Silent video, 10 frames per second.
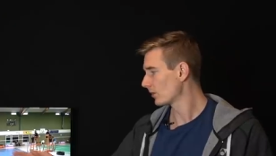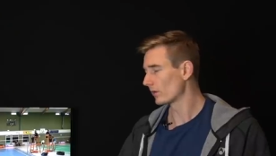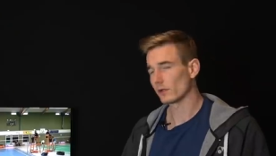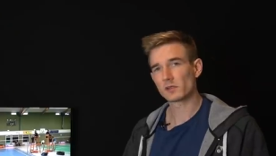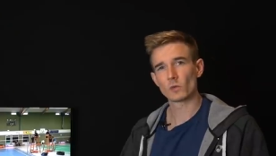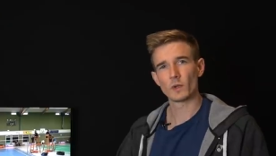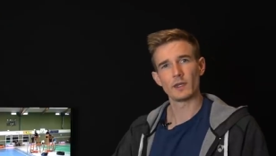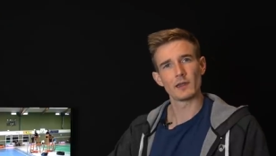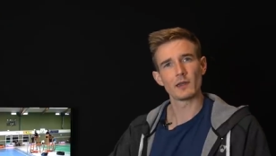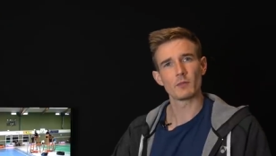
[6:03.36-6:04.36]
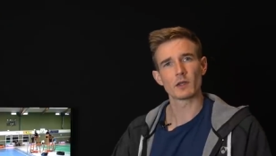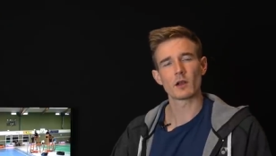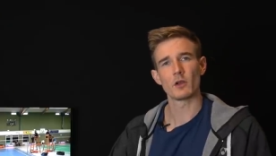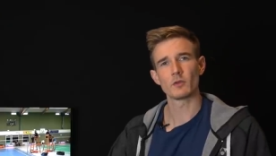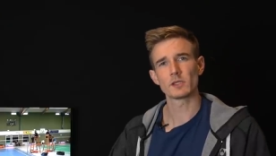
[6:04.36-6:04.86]
I could also wait a little
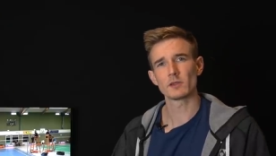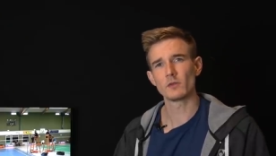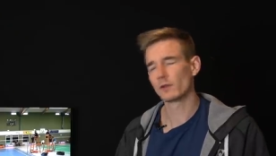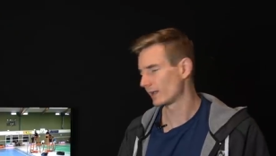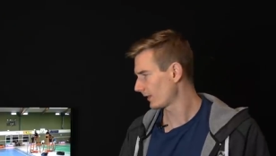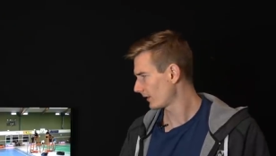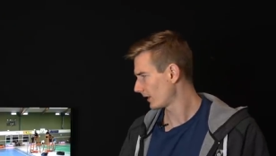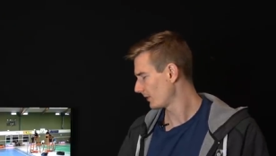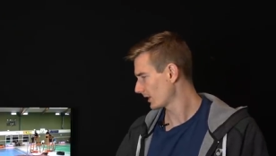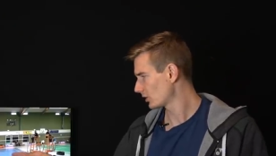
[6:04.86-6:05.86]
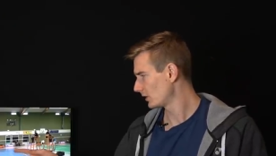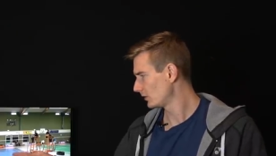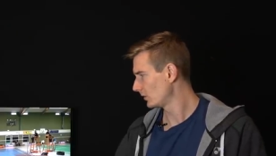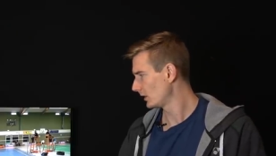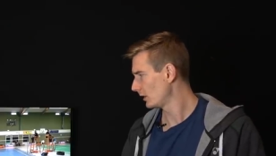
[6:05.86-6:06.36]
bit closer to the net that I'm actually
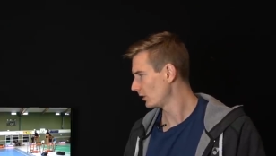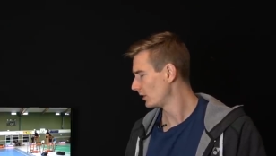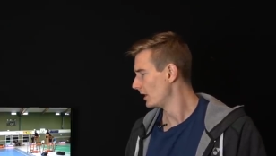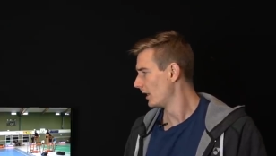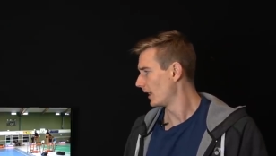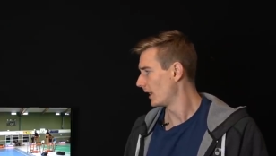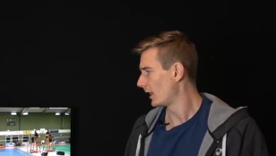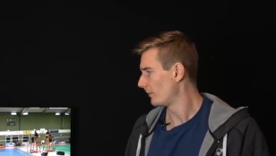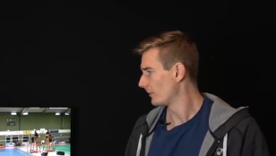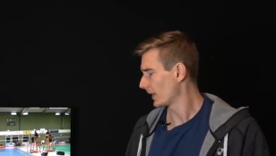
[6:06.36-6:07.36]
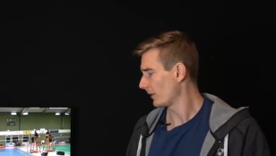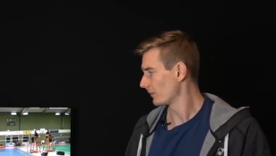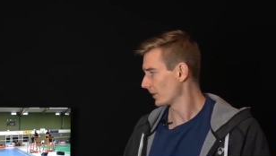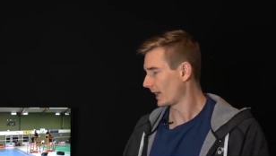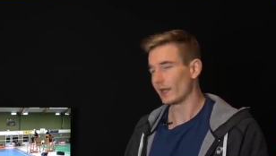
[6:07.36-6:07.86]
doing here. Um, yeah,
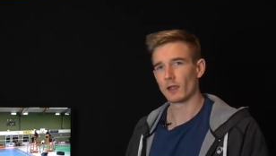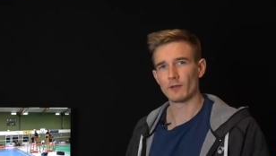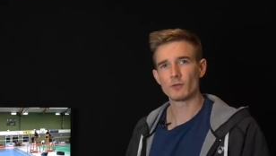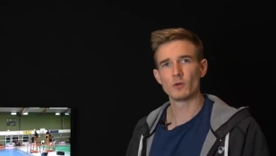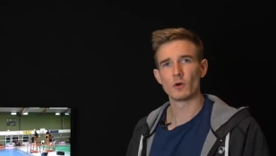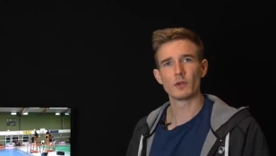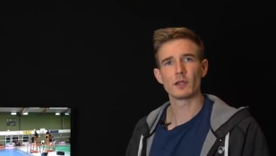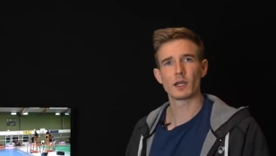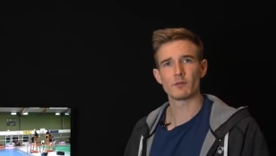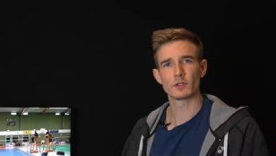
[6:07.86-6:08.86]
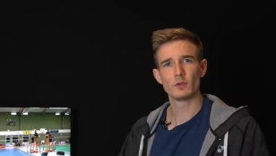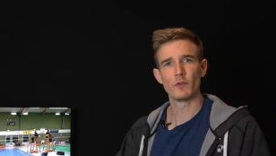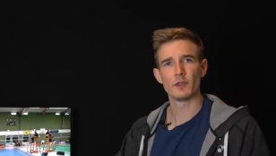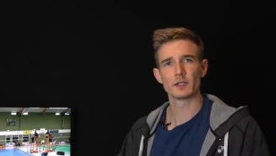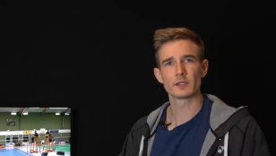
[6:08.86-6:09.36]
but I have to only cover two
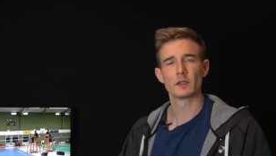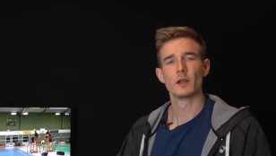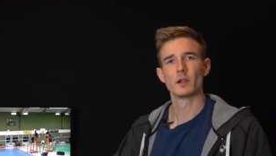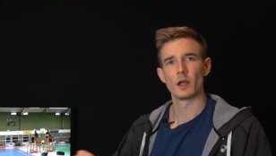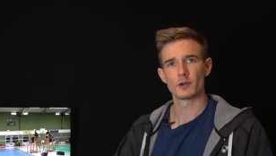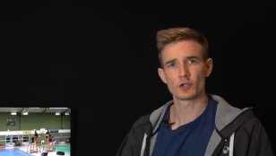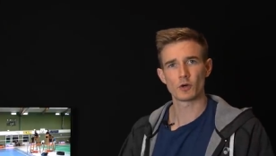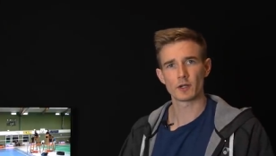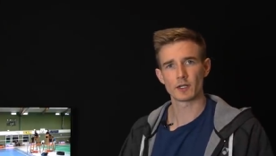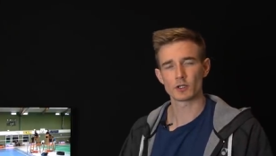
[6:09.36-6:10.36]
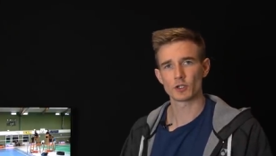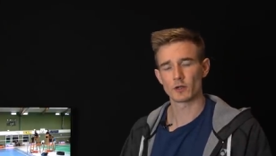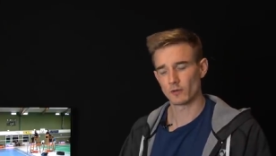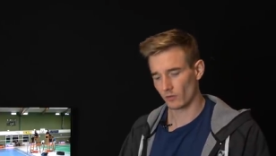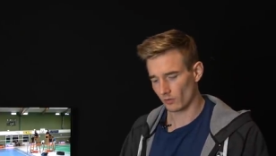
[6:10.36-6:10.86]
things, a short net
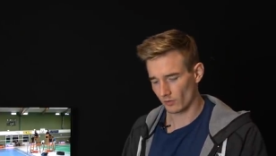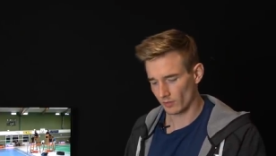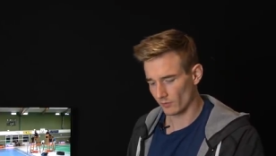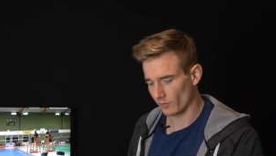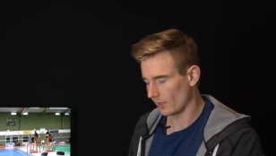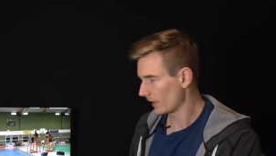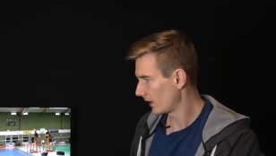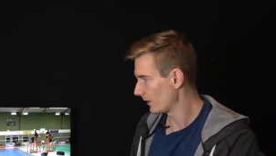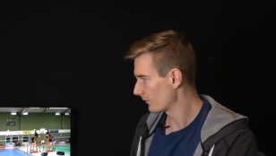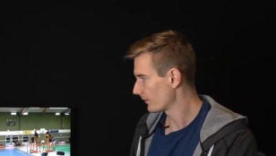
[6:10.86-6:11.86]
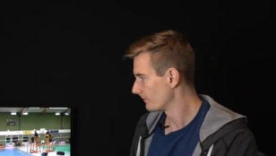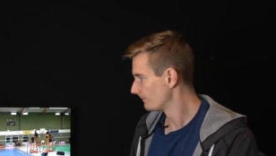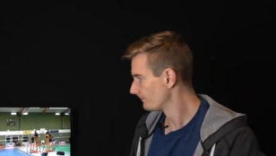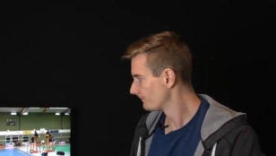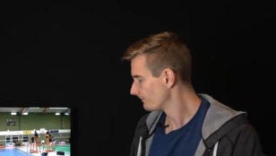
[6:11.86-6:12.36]
shot or a really high lift.
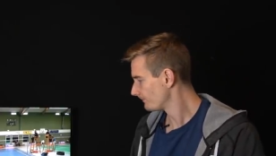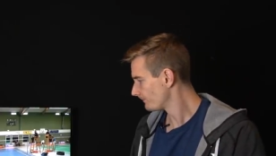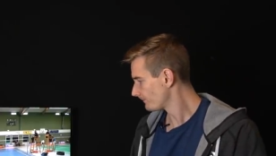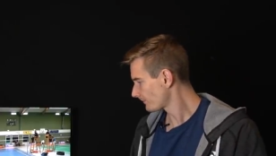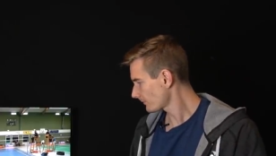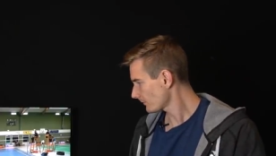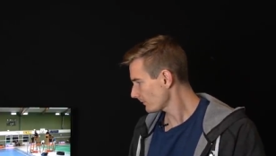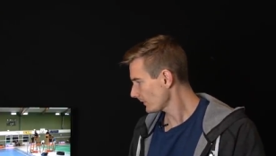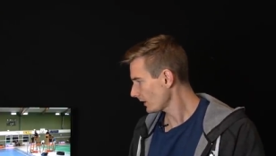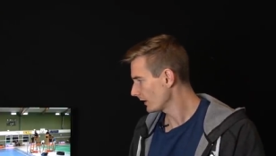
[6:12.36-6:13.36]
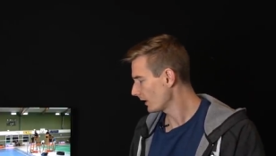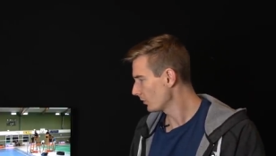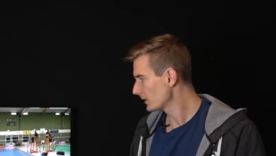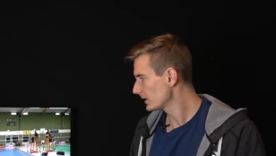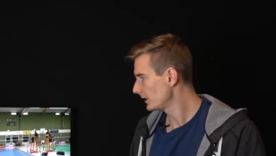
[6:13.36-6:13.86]
And now
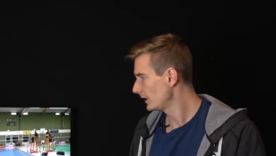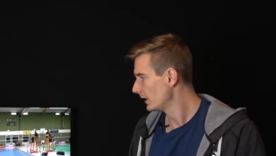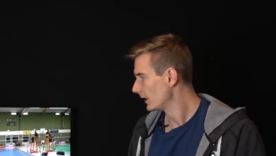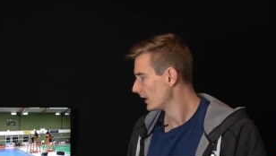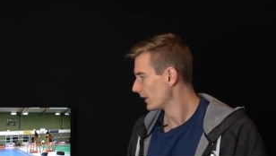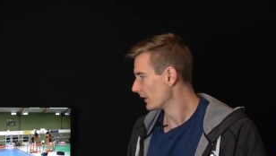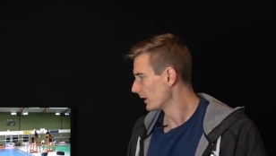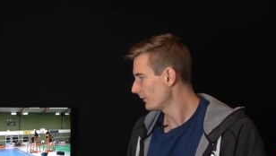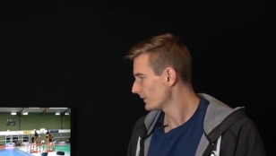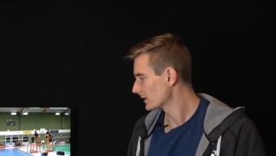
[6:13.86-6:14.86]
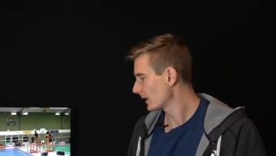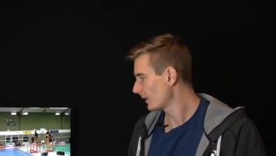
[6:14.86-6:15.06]
we see the lift is